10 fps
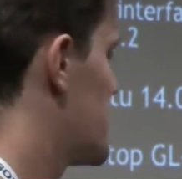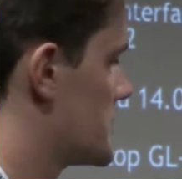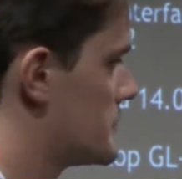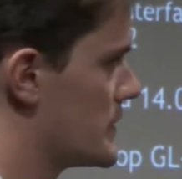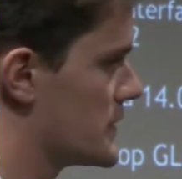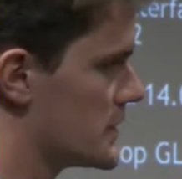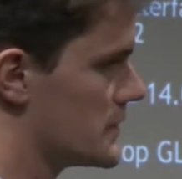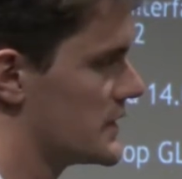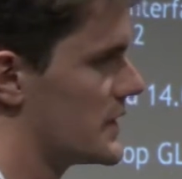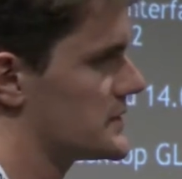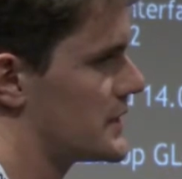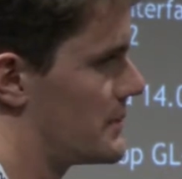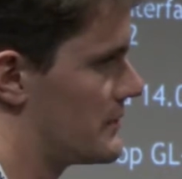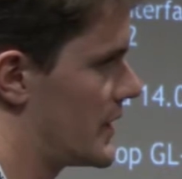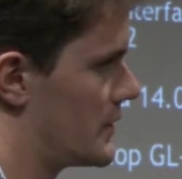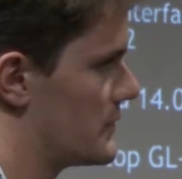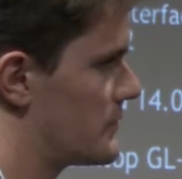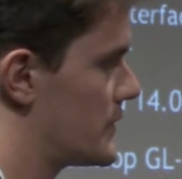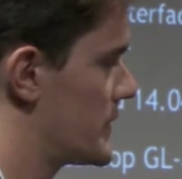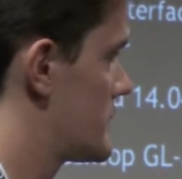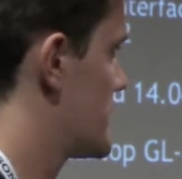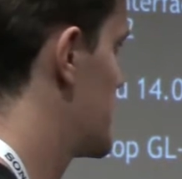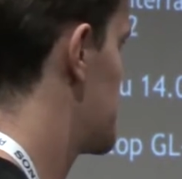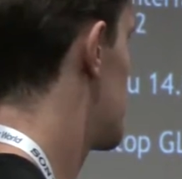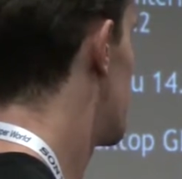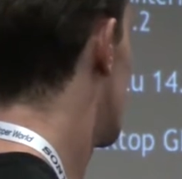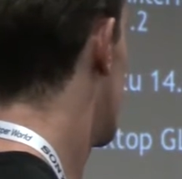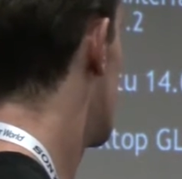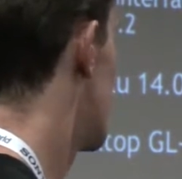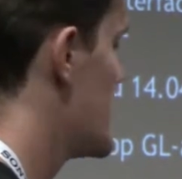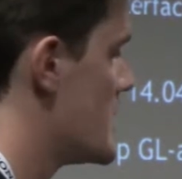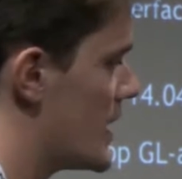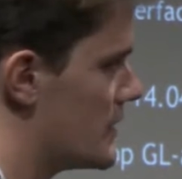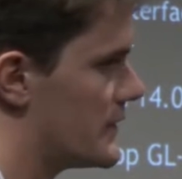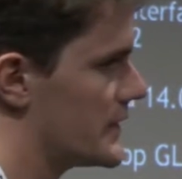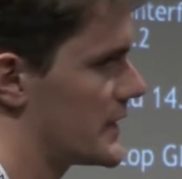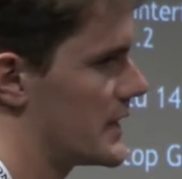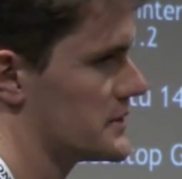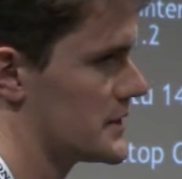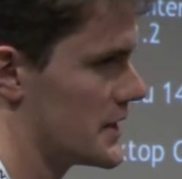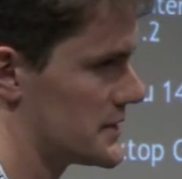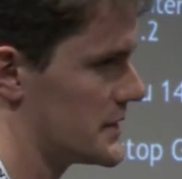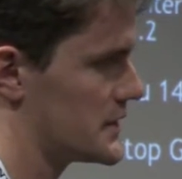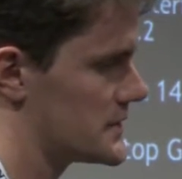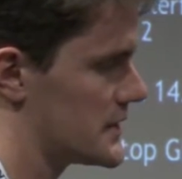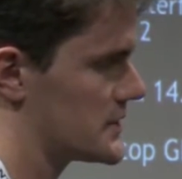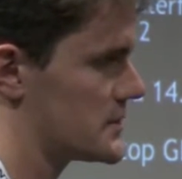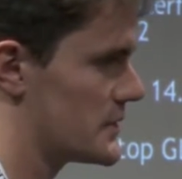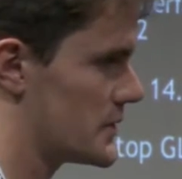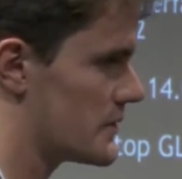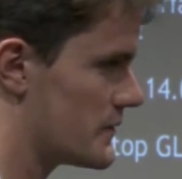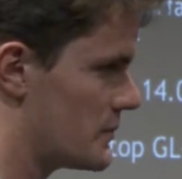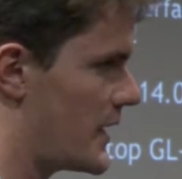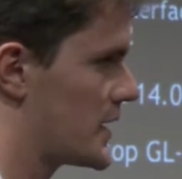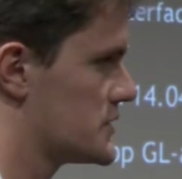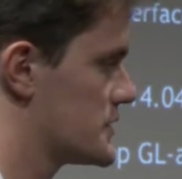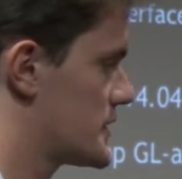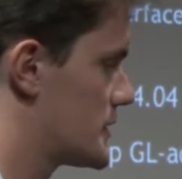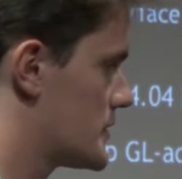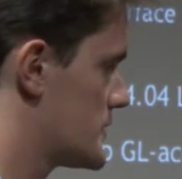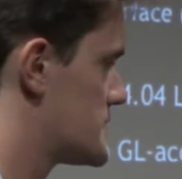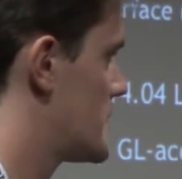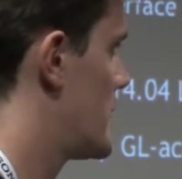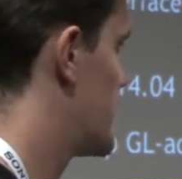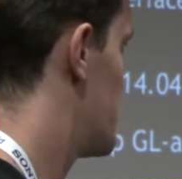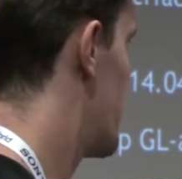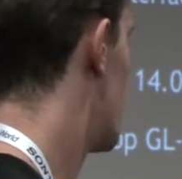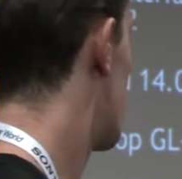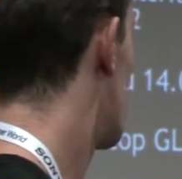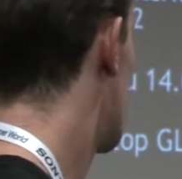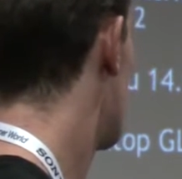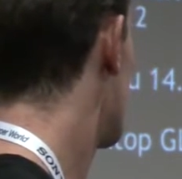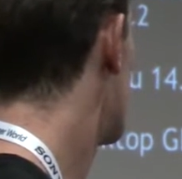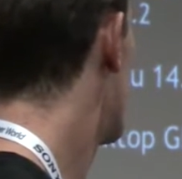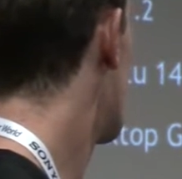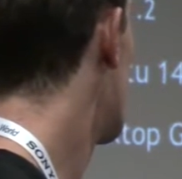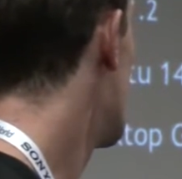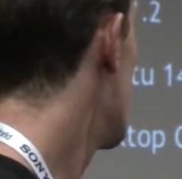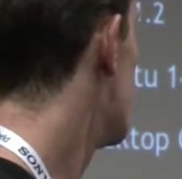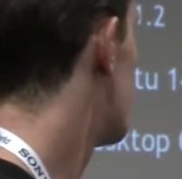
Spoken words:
time and I could run the Unity desktop environment fully 3D accelerated. I felt like I was on x86. I mean, there were a few packages I couldn't install that I might want to work with, but